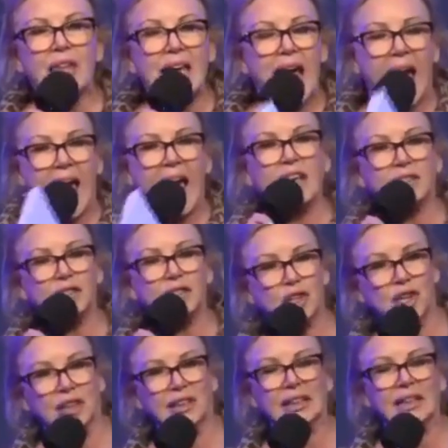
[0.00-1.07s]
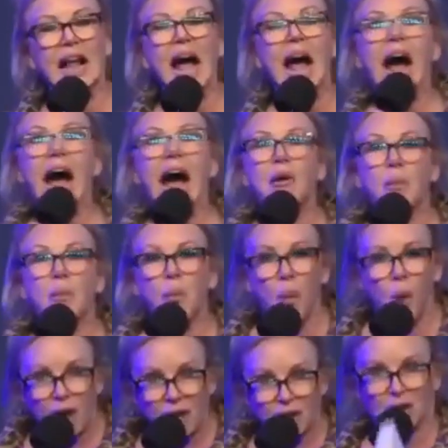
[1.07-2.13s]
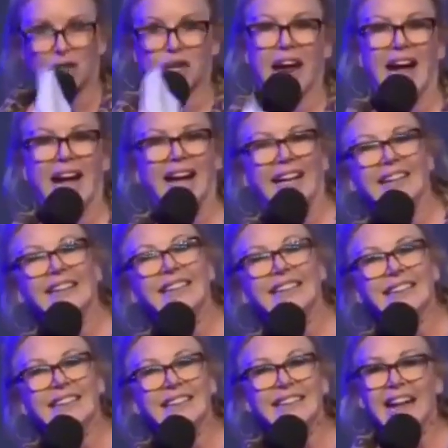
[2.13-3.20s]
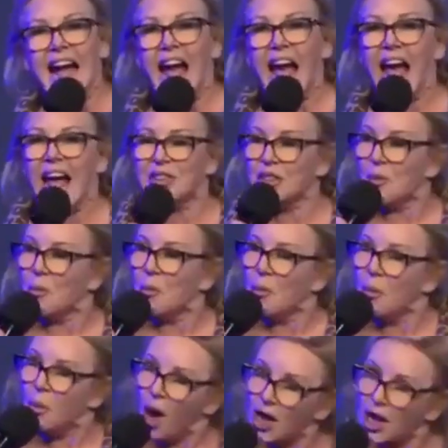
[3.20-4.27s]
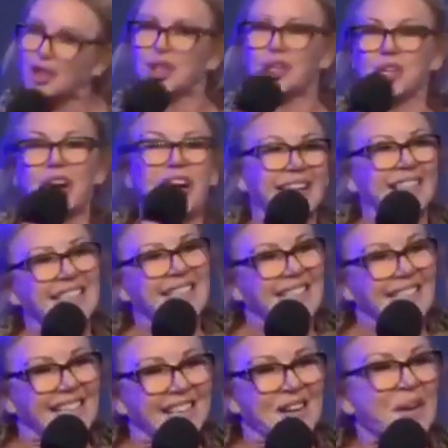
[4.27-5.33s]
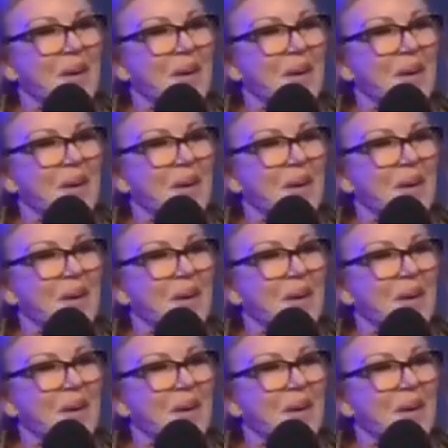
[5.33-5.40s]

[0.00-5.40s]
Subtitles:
the angel a watcher. And the watchers,